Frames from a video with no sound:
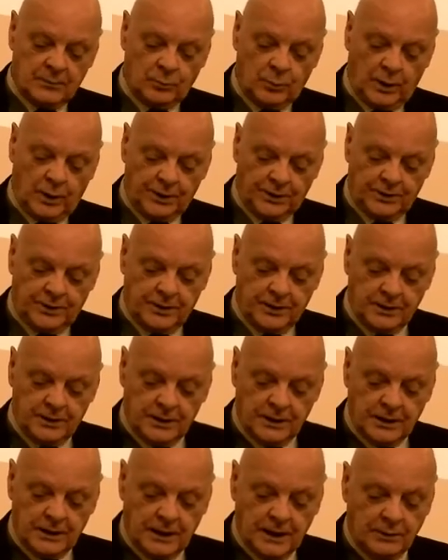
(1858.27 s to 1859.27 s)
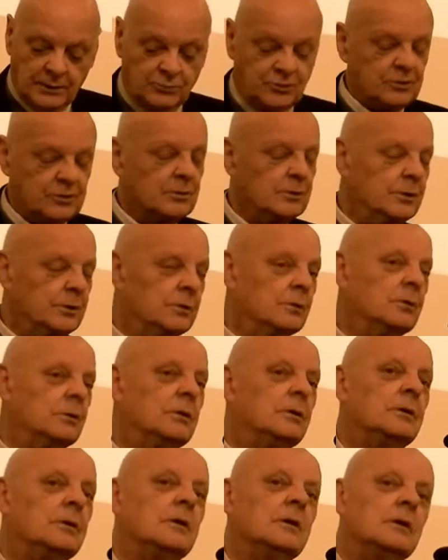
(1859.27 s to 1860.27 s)
but I'm sure
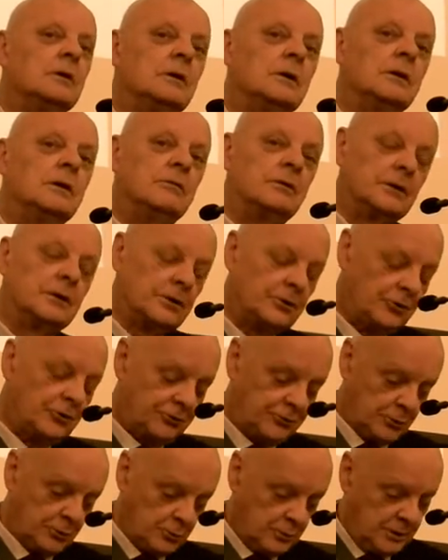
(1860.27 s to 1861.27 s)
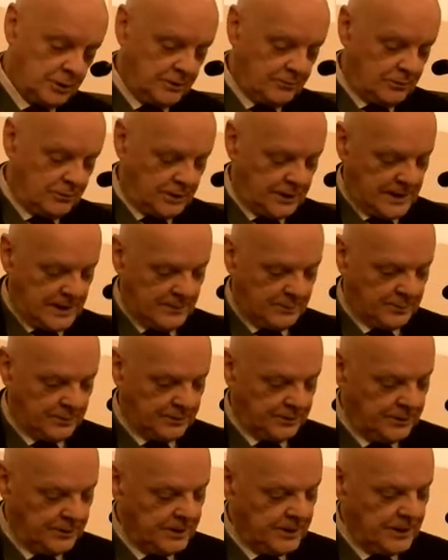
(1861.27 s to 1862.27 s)
you have heard the story of what
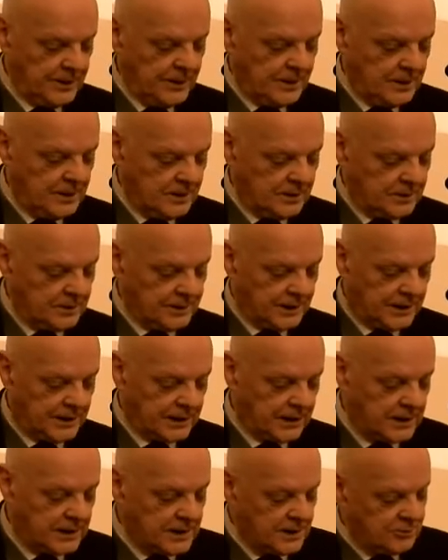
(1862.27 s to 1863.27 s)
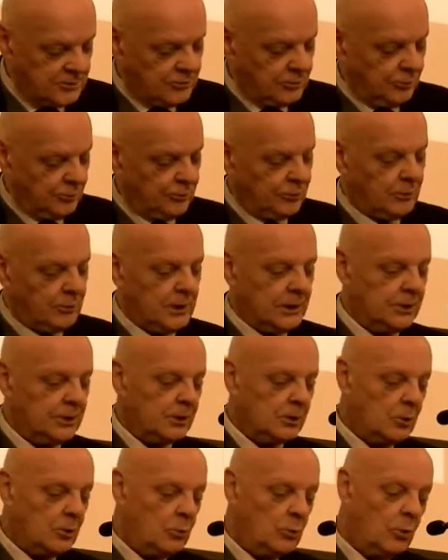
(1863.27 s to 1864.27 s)
happened on that occasion, so I'll
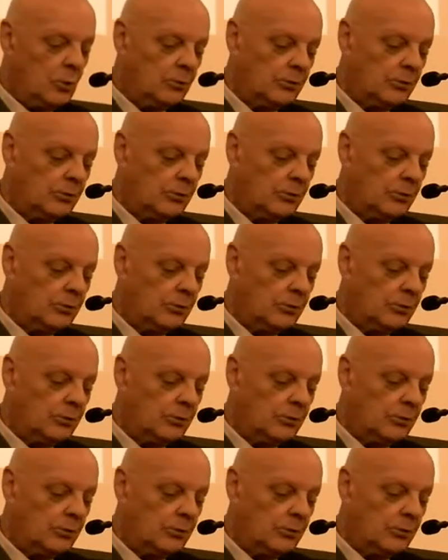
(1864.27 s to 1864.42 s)
not go